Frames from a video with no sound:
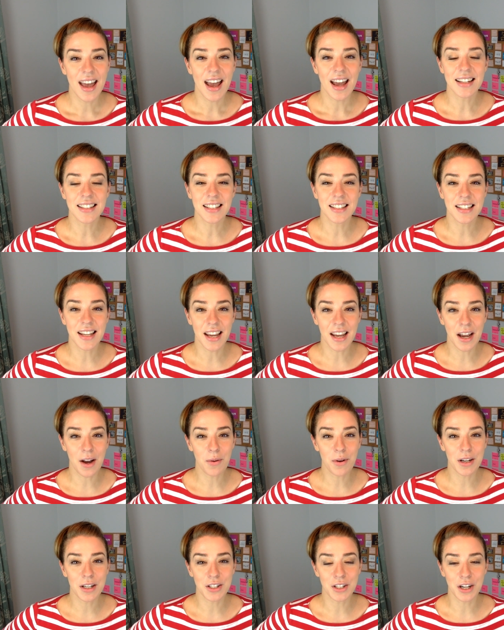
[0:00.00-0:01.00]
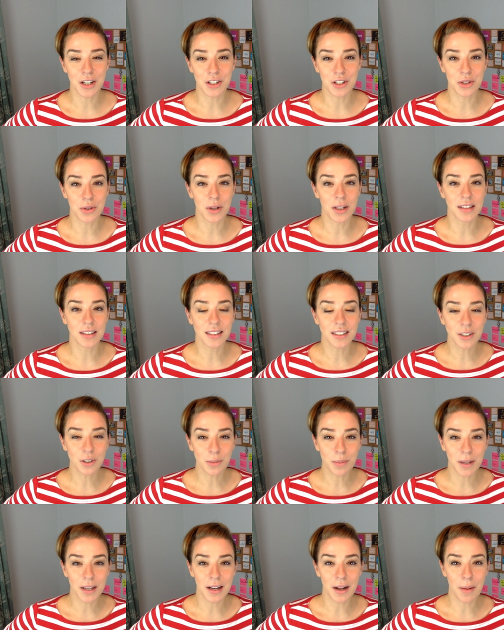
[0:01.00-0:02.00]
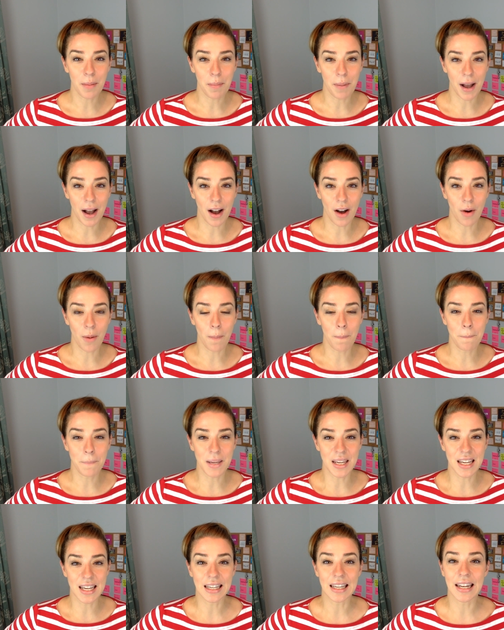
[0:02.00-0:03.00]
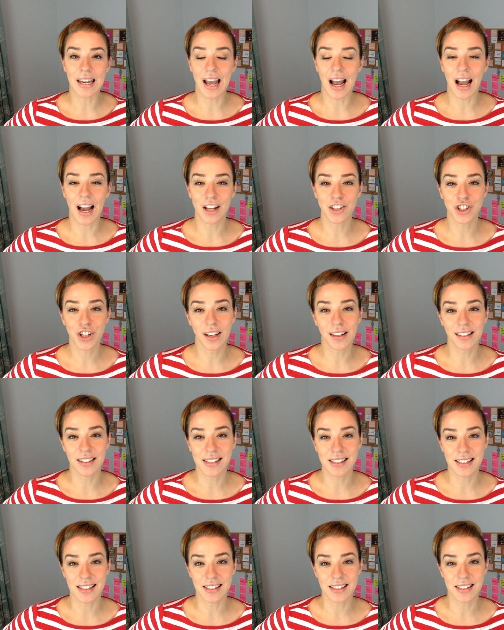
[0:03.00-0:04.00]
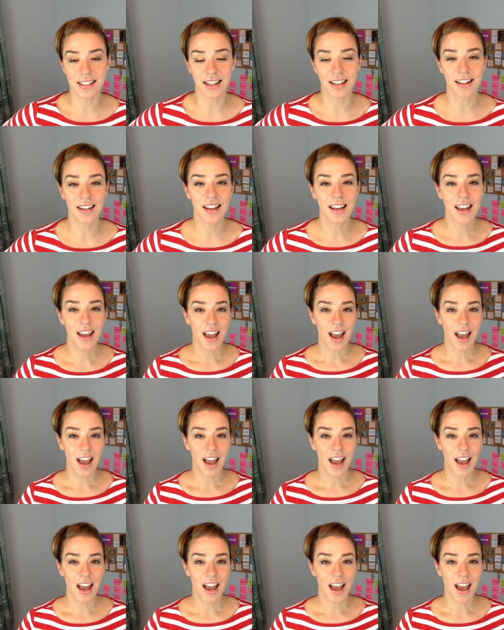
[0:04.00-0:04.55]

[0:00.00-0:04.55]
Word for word: And today I want to talk to you a little bit about being an agile assistant